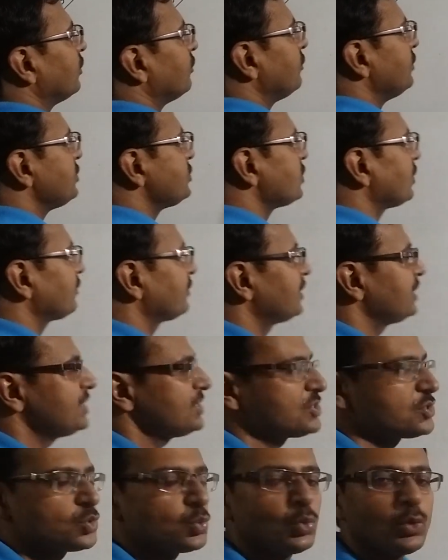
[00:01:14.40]
which of
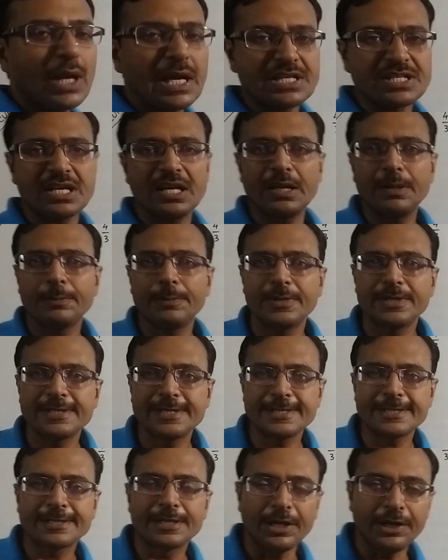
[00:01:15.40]
these two rational
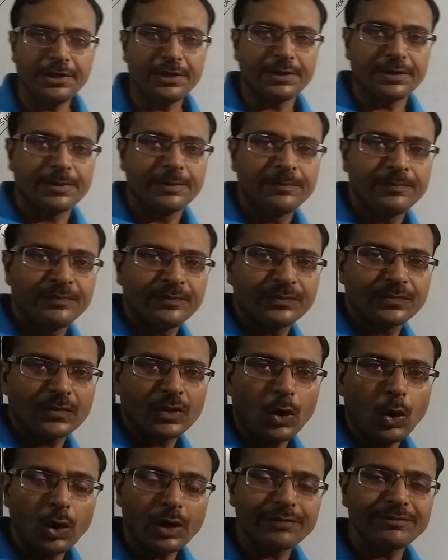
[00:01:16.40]
numbers is greater,
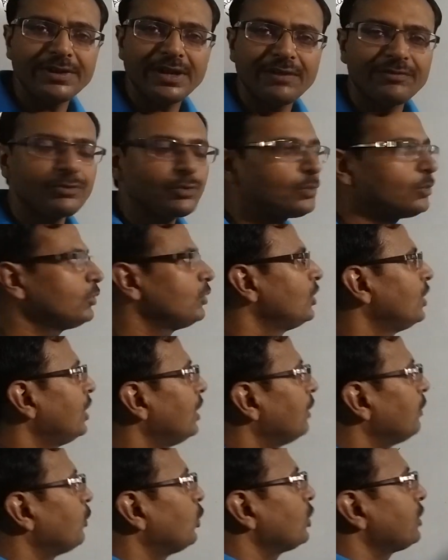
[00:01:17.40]
or we have to
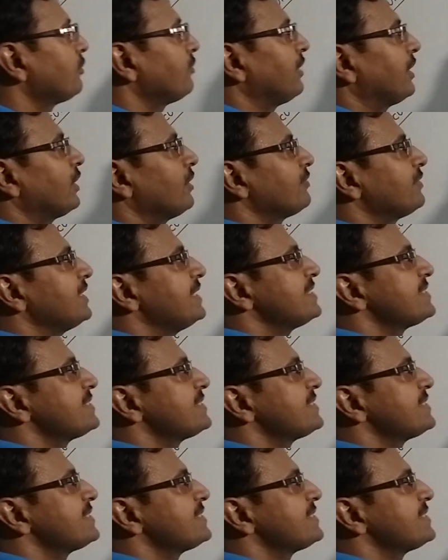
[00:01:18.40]
put one of